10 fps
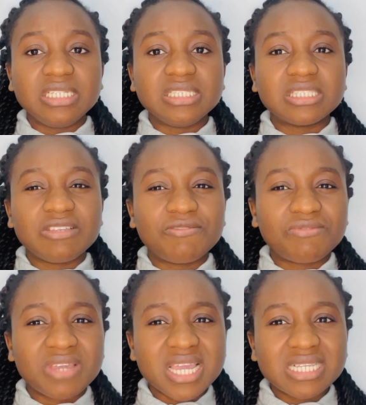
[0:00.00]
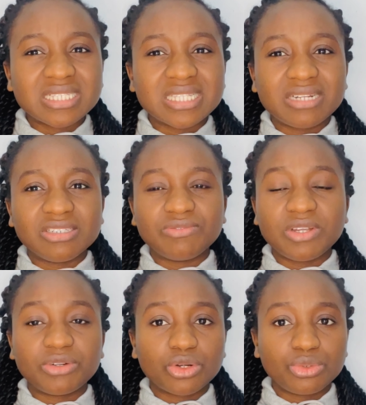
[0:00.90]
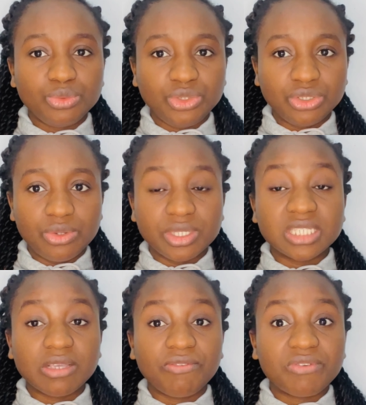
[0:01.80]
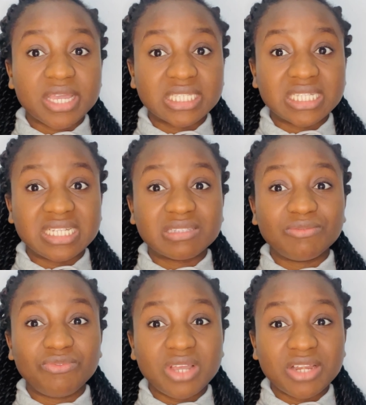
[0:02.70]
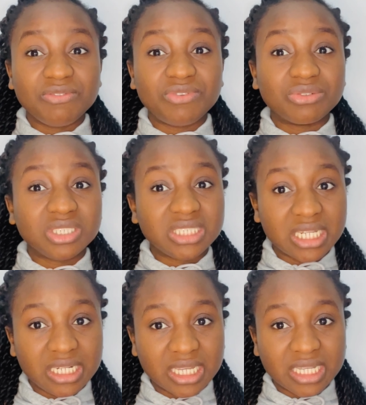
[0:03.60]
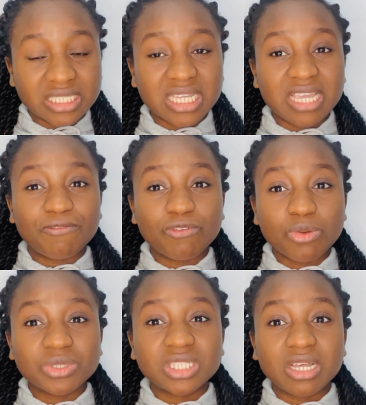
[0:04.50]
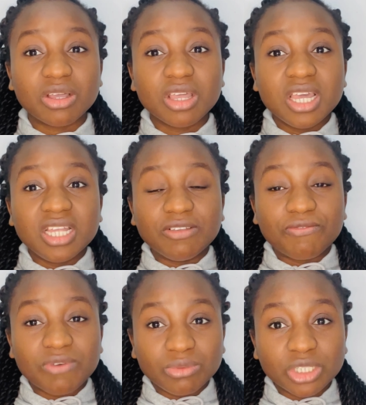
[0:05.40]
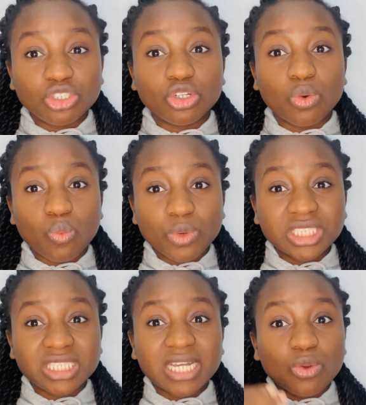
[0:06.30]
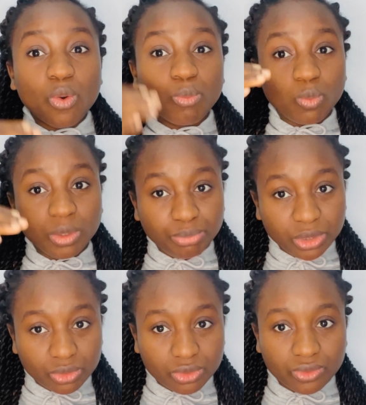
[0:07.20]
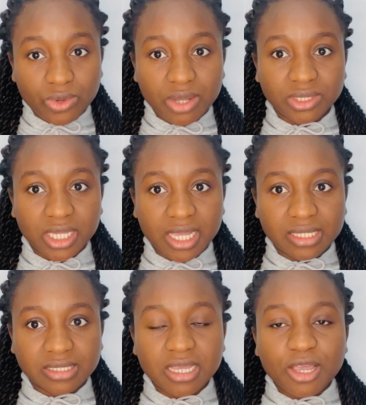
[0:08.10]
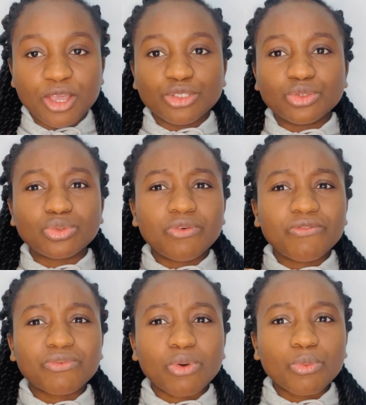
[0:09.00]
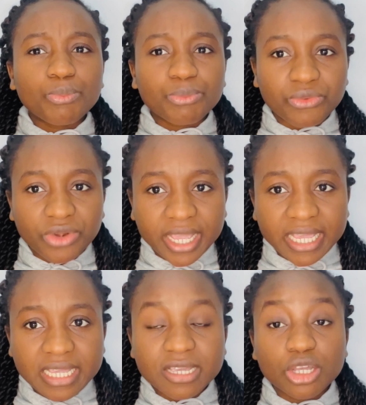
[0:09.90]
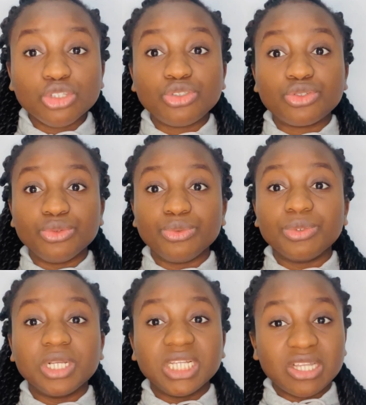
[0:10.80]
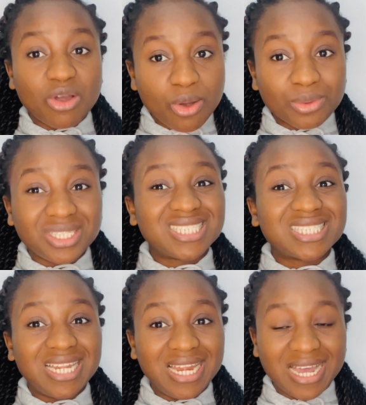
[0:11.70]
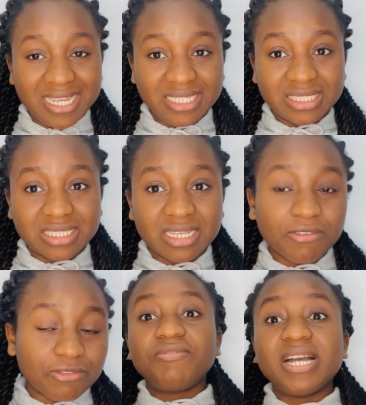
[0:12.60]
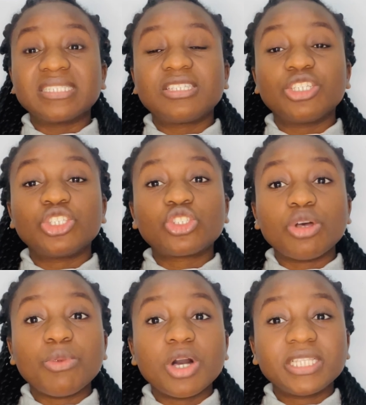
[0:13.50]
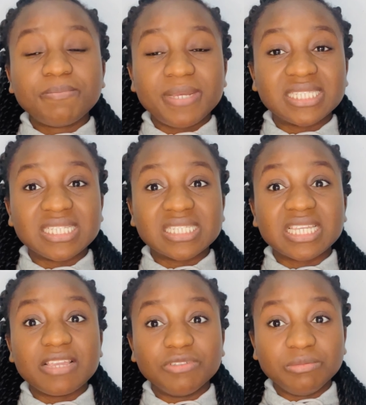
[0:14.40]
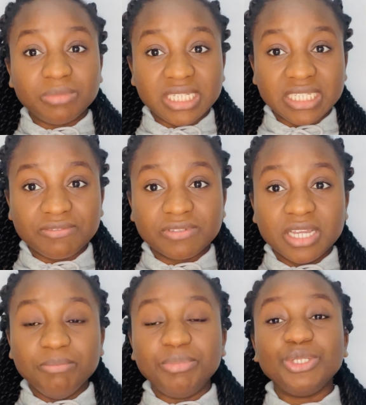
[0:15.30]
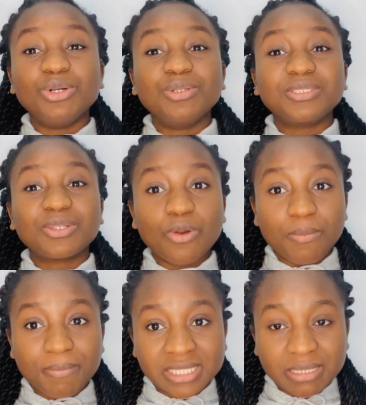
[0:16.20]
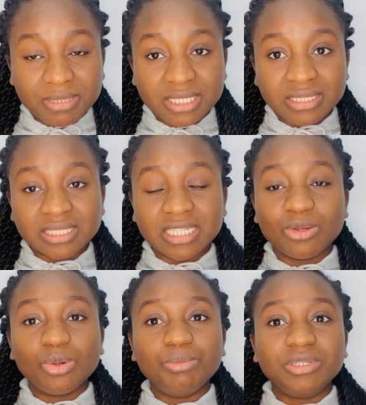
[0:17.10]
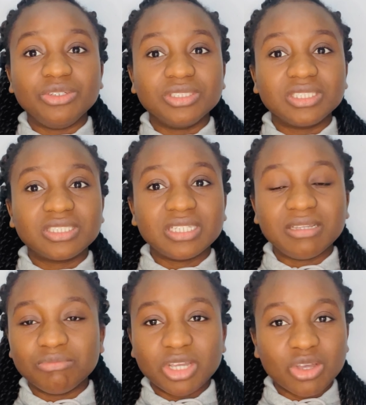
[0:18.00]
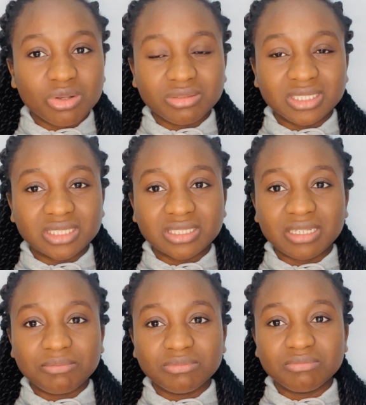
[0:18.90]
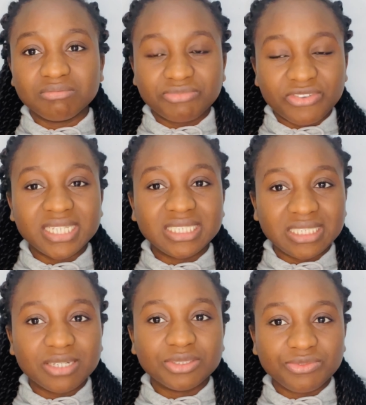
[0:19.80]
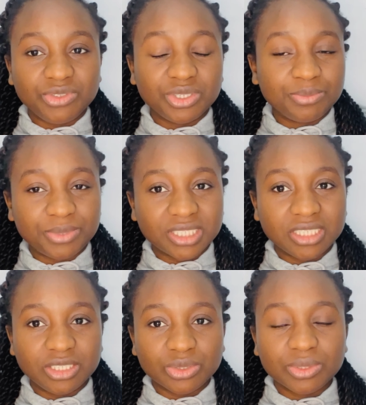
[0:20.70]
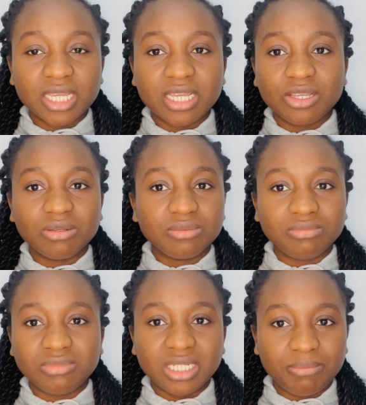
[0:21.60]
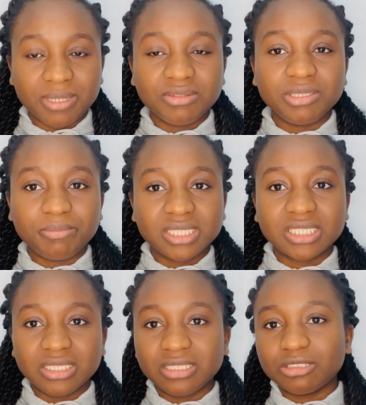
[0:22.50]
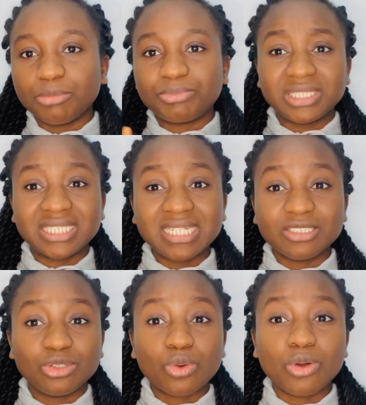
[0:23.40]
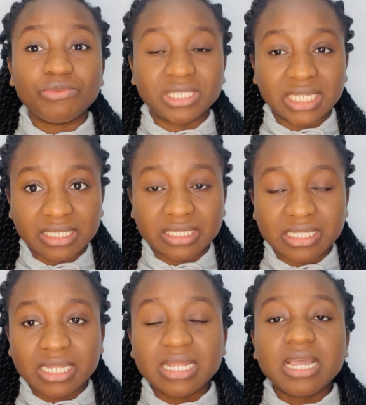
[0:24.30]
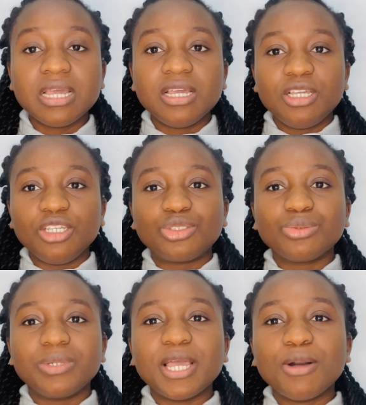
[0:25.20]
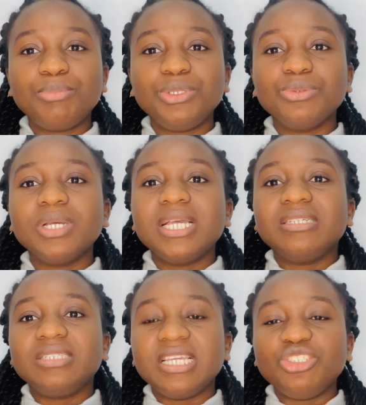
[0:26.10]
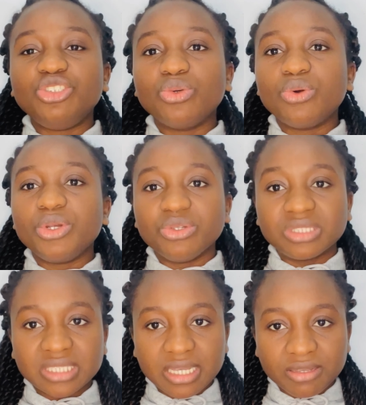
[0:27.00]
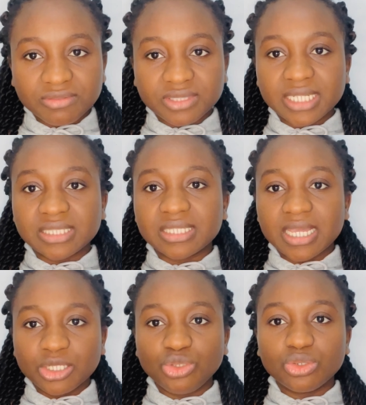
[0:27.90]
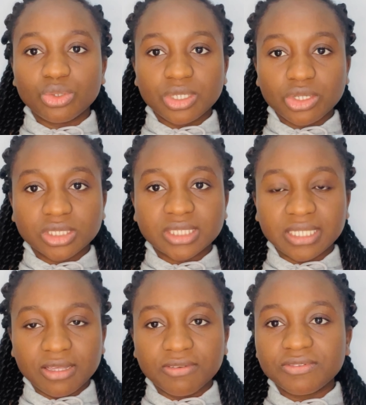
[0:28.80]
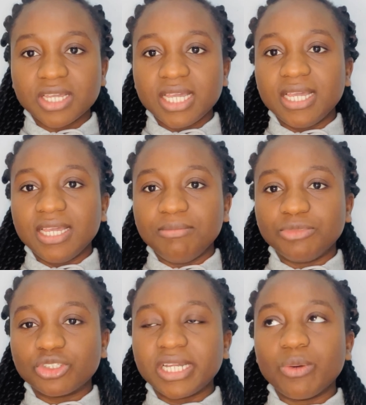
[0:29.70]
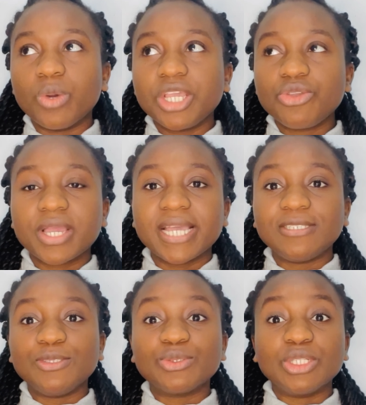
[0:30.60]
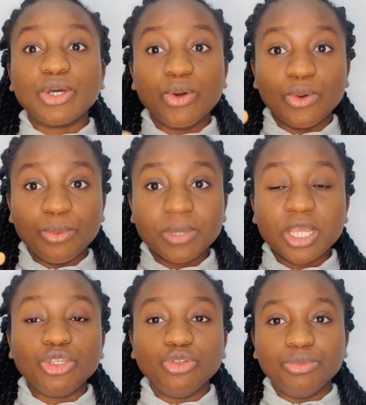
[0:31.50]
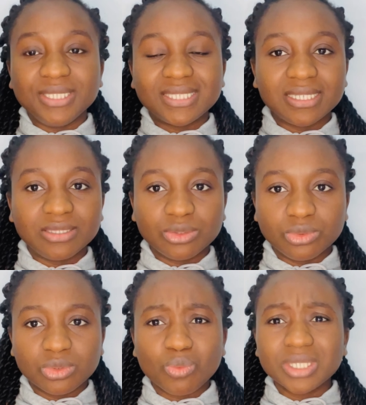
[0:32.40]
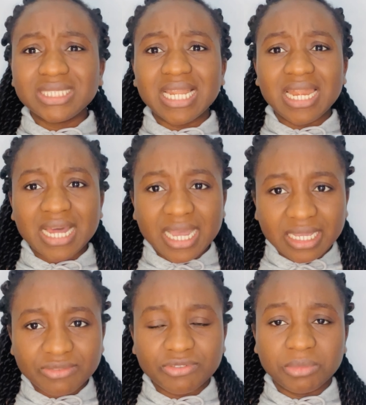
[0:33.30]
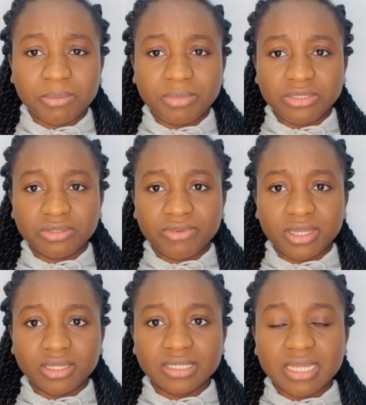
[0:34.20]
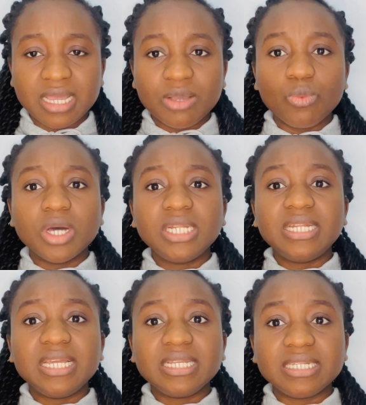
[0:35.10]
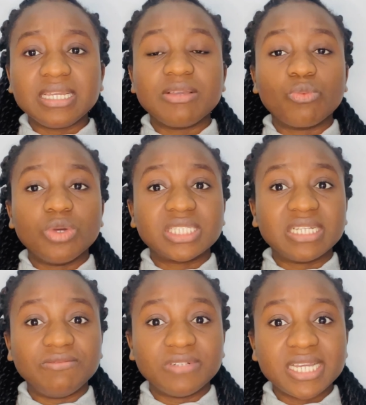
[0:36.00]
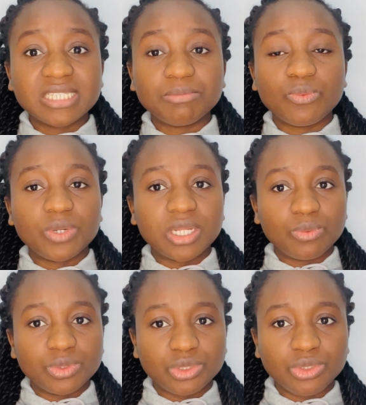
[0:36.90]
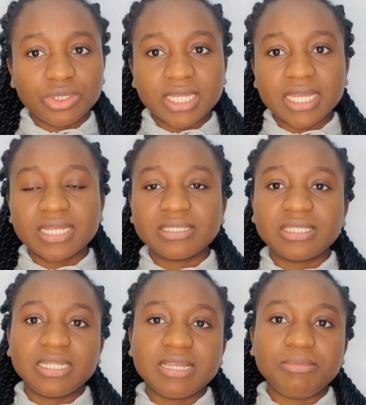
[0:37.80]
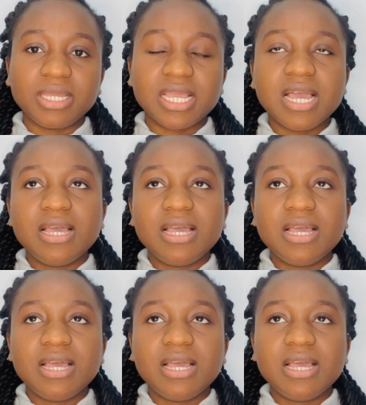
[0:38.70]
is a phase that is very crucial. It's a phase that's very, very delicate. It forms the, the foundation on which that home will build throughout the years. So don't fall prey to all the lies. But some other persons even believe beyond compatibility or beyond um, all this um, finding out if the other person is okay or they're about the person is not pretending or covering anything. It will help you enjoy yourself that enjoy yourself um, so that when you get into the home you'll be settled what a lie from a pit of hell one lady once advised me when i was younger telling me